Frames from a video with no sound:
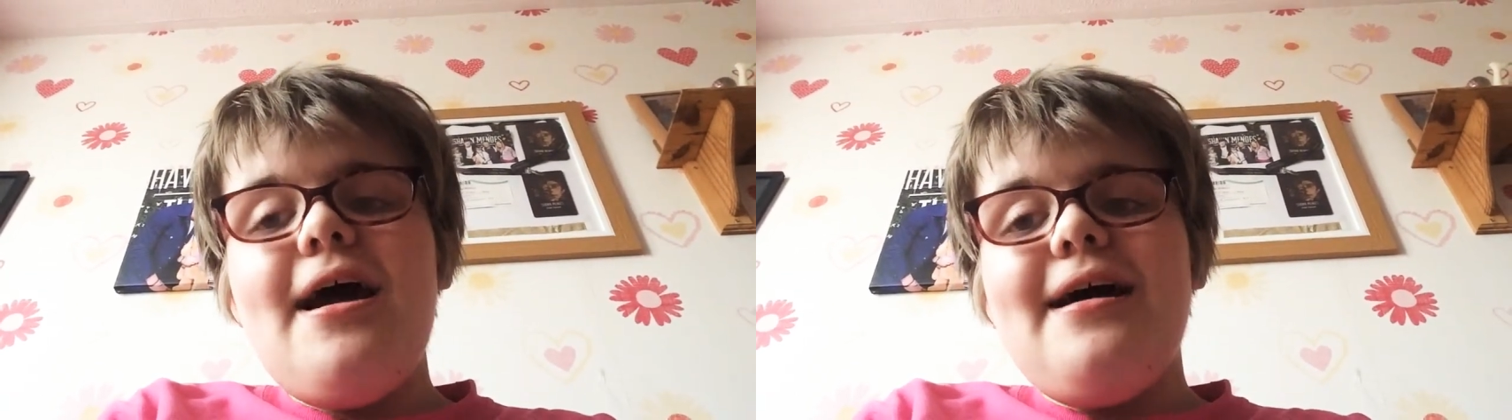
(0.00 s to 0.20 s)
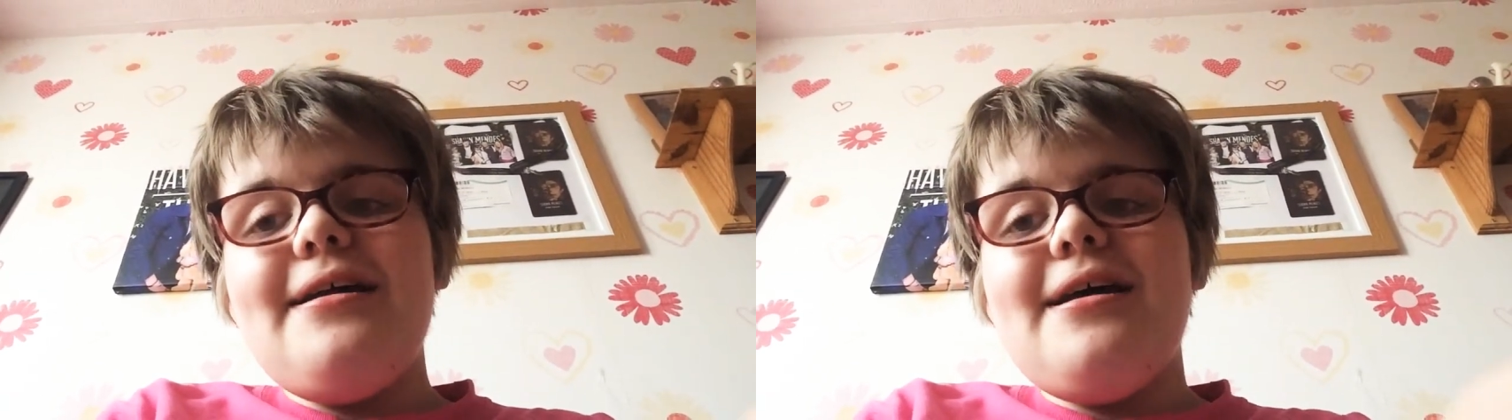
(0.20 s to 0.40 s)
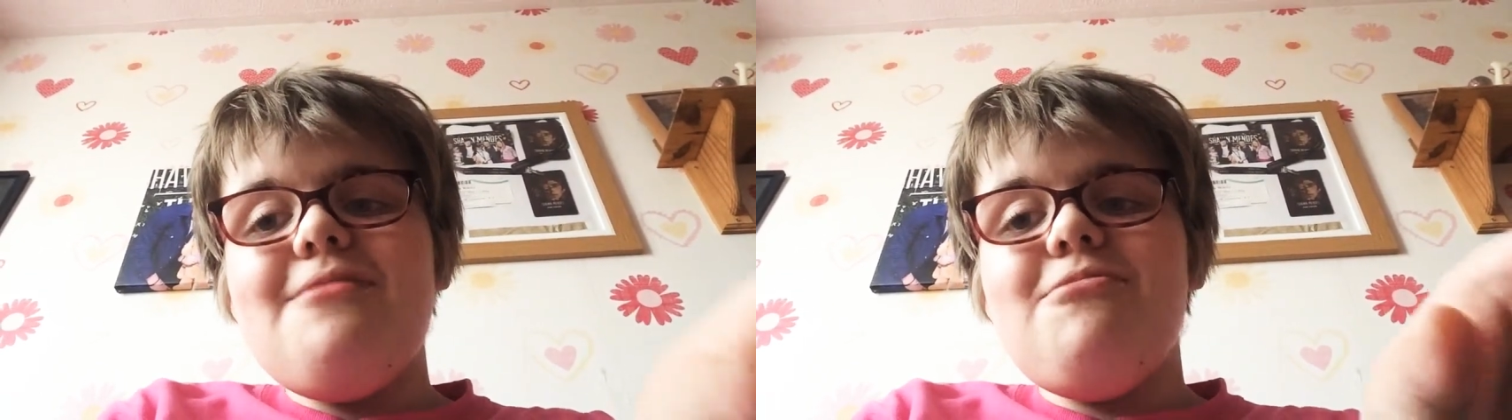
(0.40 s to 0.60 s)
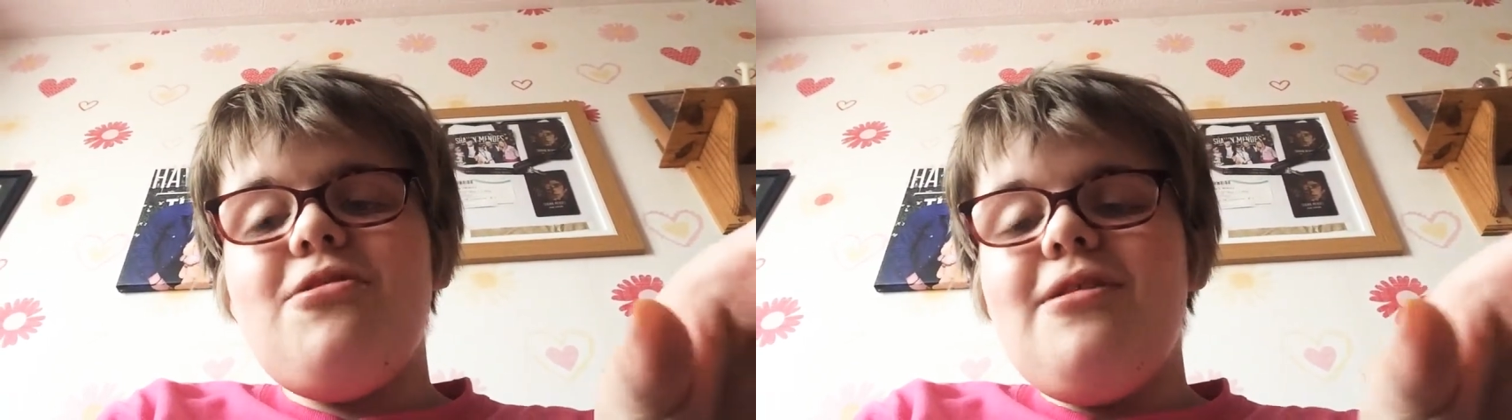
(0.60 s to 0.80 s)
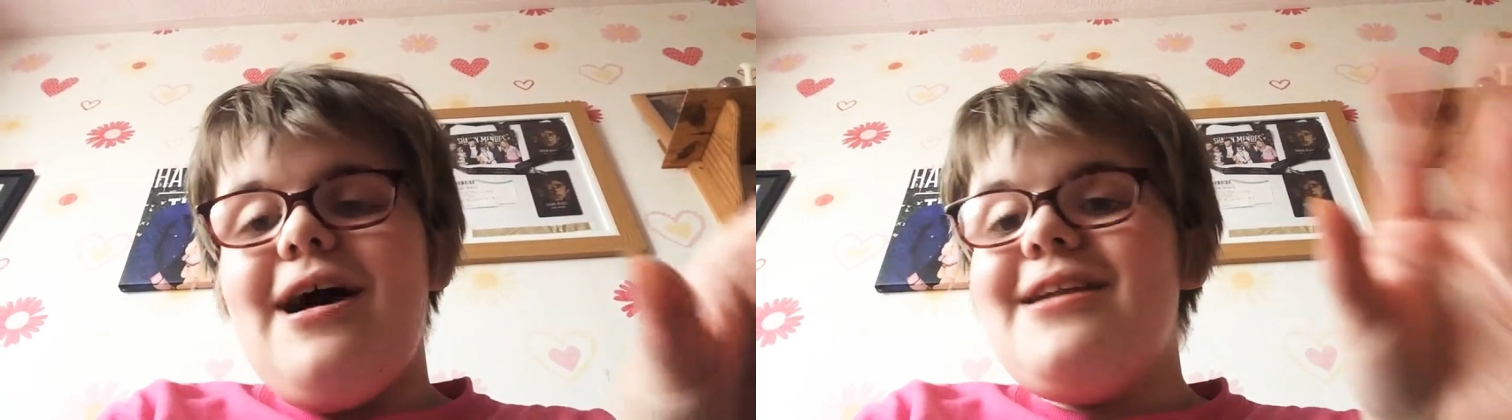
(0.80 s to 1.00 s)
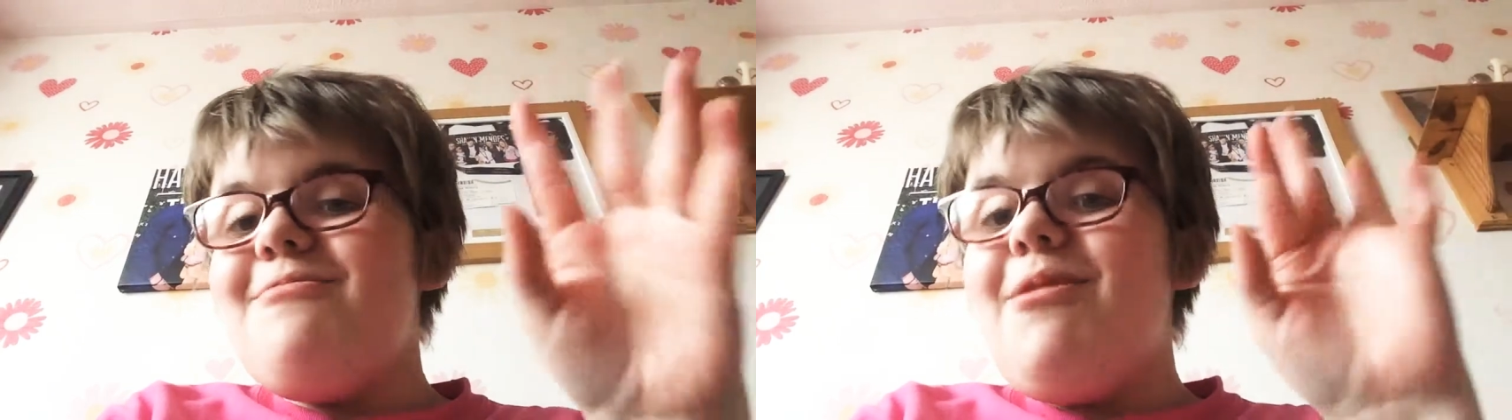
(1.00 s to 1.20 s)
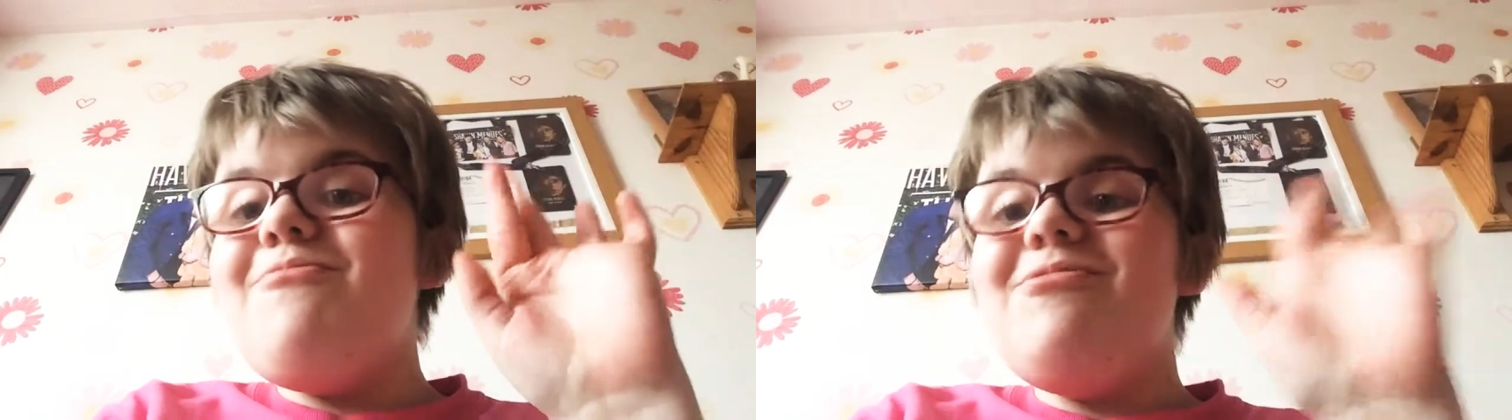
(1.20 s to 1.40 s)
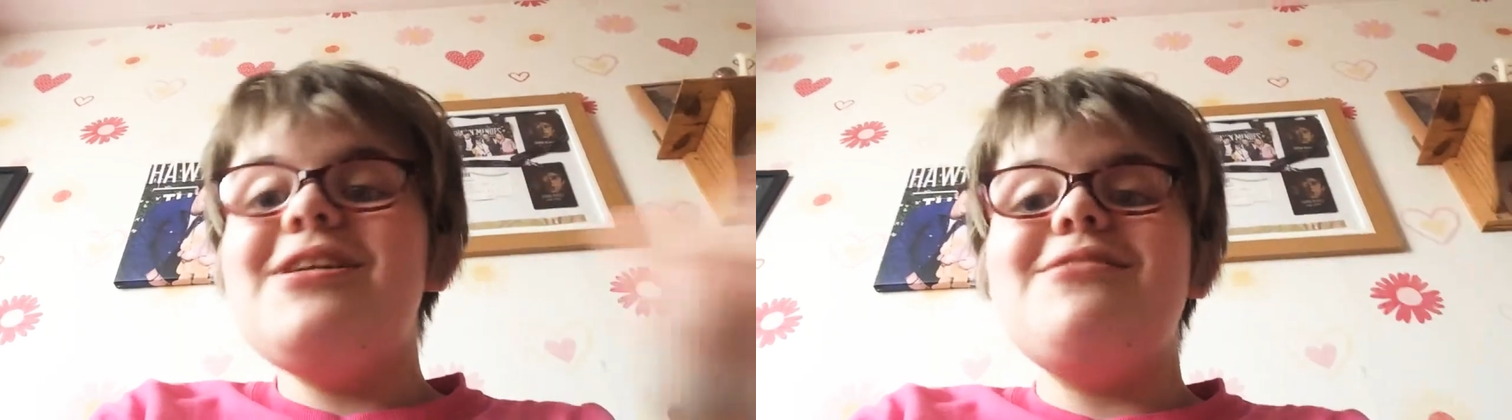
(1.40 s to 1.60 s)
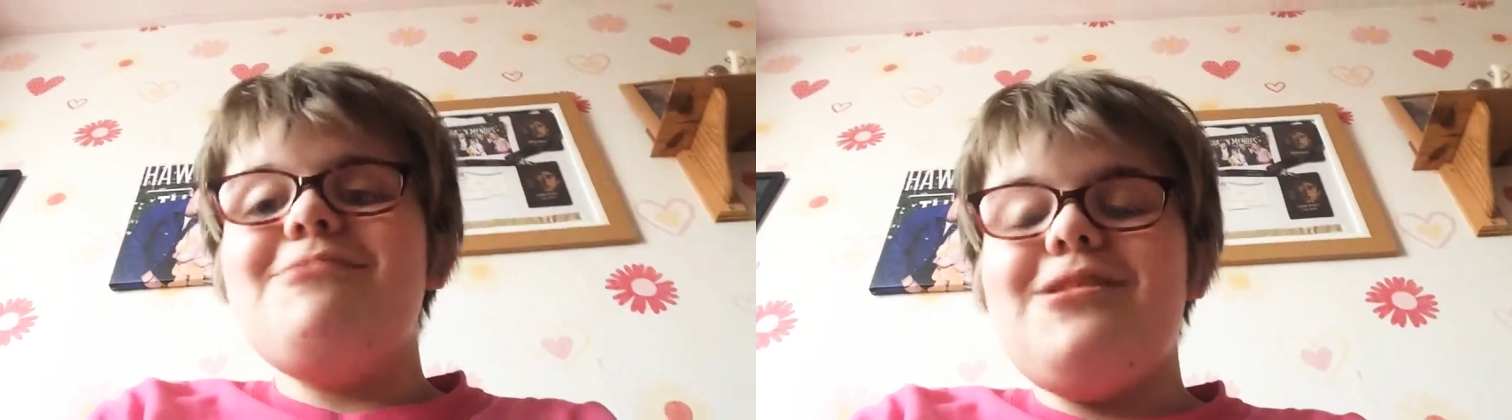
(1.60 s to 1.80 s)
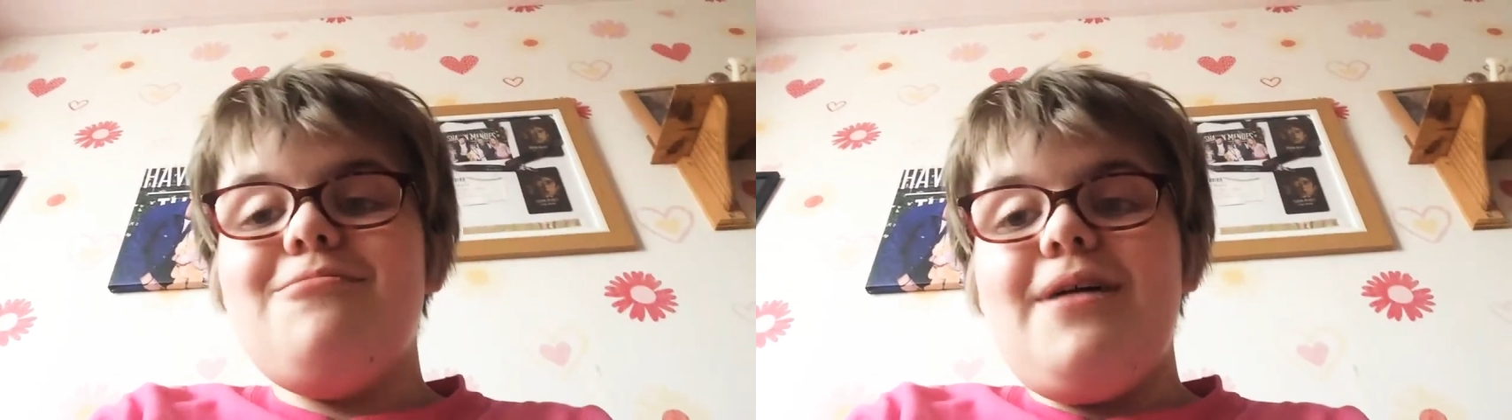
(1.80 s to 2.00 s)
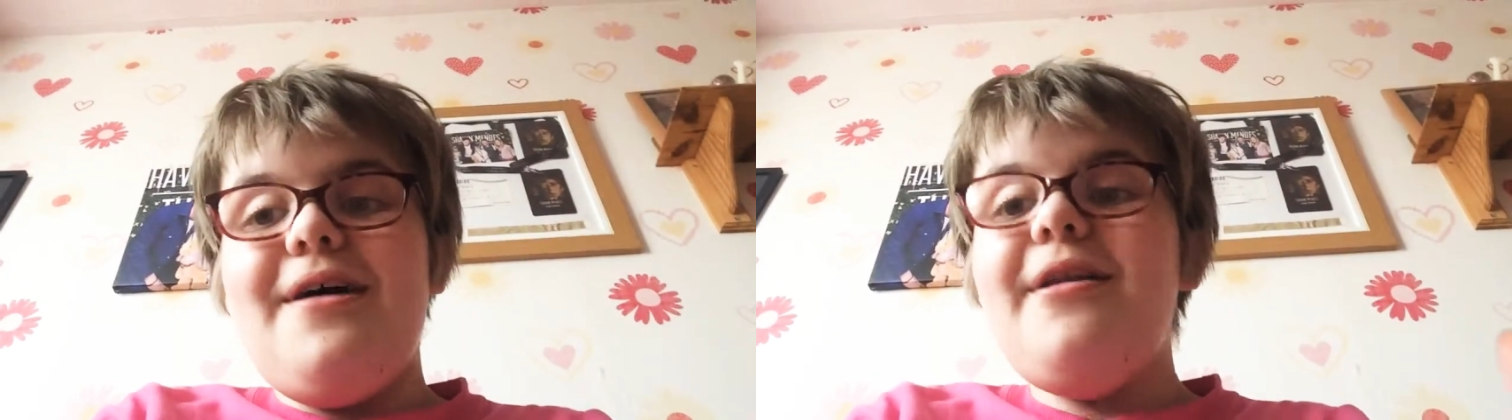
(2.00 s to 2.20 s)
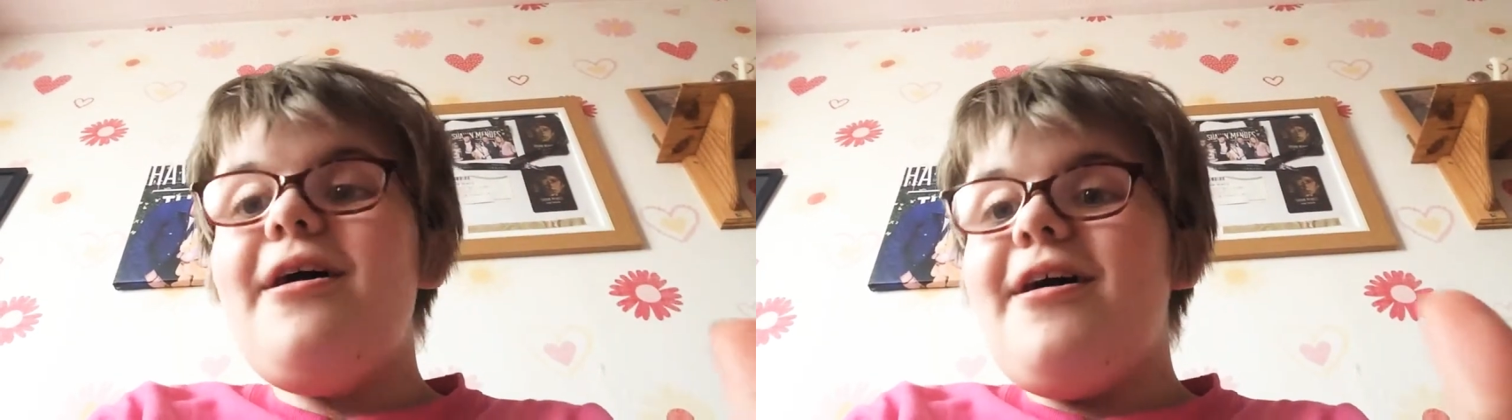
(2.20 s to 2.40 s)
and it went really, really well.